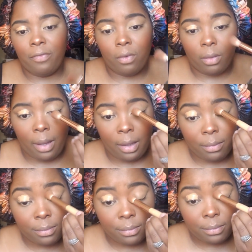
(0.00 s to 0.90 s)
for about
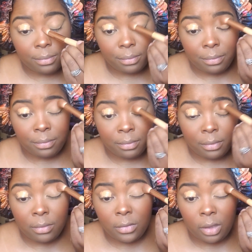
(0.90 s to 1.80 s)

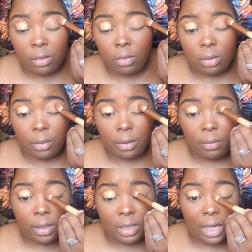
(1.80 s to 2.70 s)
two to three
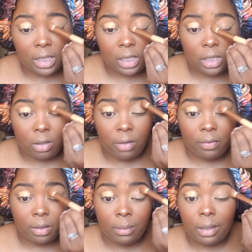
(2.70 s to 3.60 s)
weeks. I actually didn't start
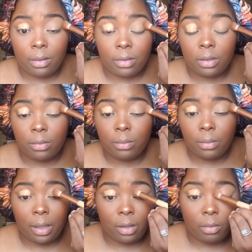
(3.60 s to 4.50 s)
feeling better till
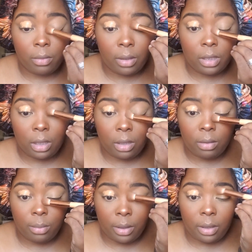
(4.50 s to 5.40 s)
about three weeks
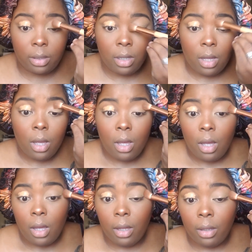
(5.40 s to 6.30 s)
later. But
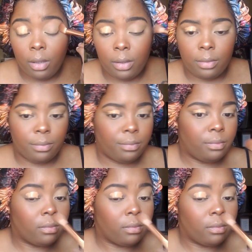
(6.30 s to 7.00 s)
um,